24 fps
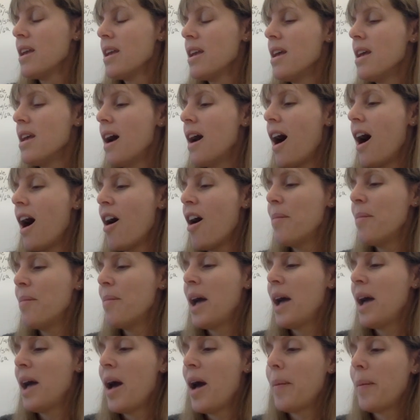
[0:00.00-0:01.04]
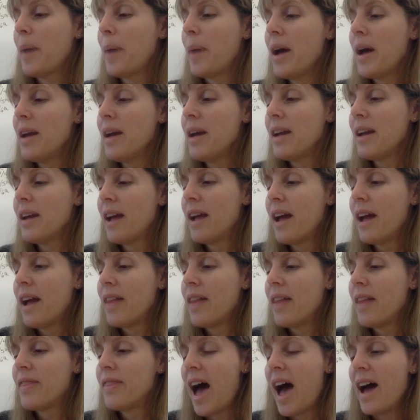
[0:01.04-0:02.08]
But
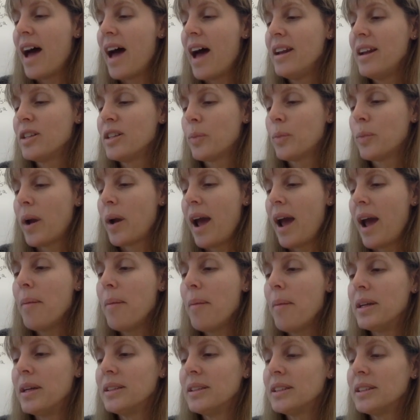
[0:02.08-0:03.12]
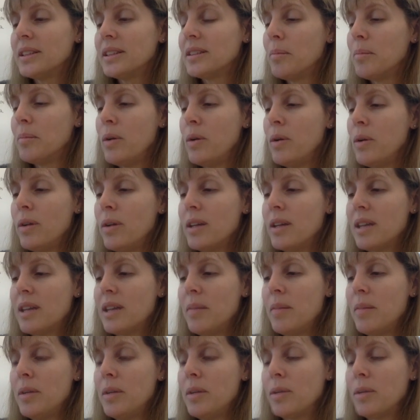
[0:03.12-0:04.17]
that is what happens is the moon gets in
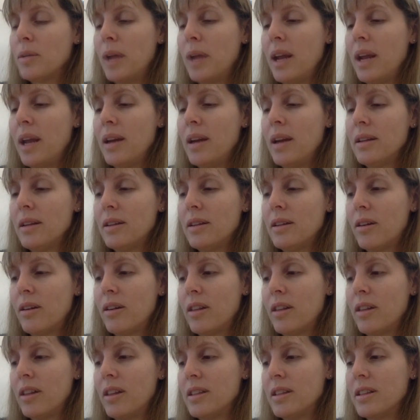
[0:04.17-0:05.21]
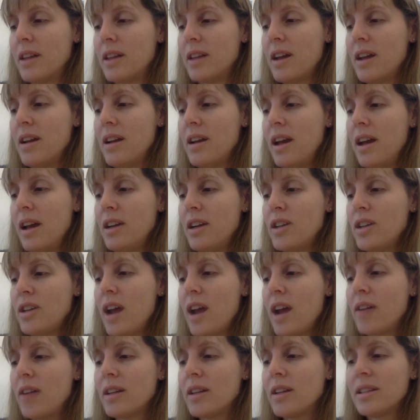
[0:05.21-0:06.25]
between the earth and the sun, and a shadow
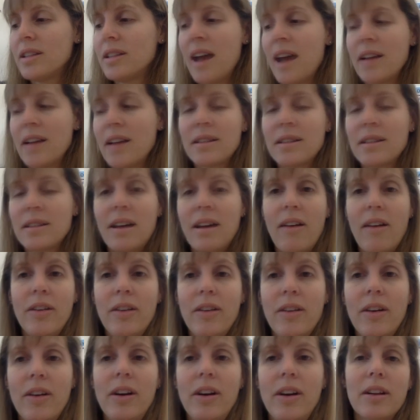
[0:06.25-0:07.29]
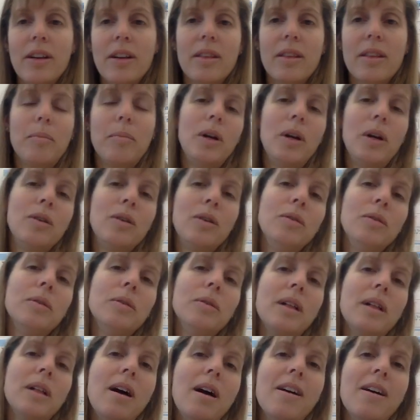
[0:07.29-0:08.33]
gets cast on the earth. Pretty cool,
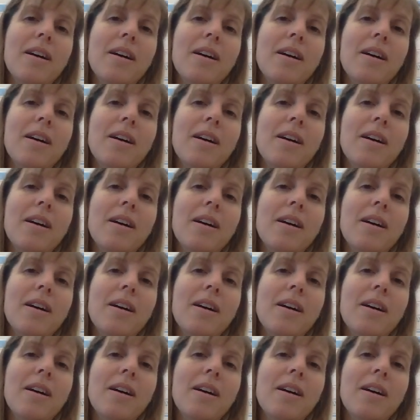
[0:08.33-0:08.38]
huh?